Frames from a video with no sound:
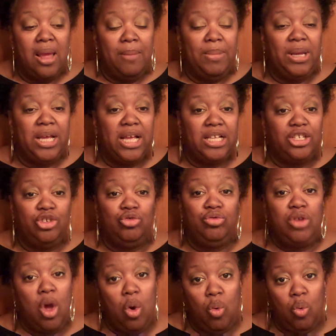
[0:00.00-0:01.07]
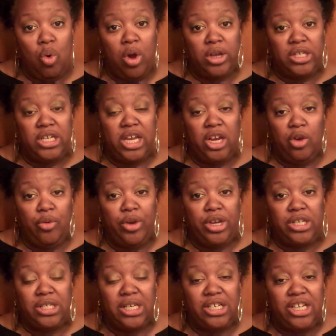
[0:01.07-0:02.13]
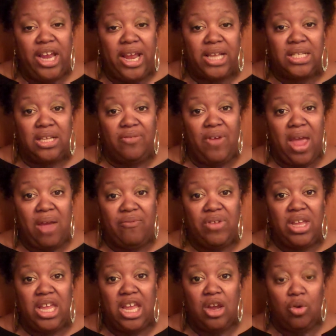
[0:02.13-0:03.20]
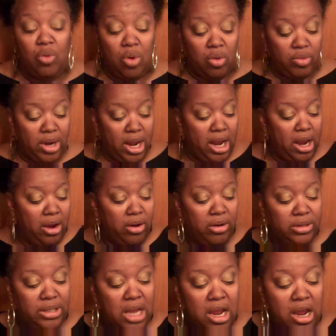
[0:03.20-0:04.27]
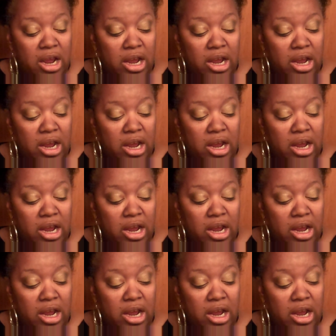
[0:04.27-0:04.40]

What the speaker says: because you don't want to increase the chance of having ingrown hairs.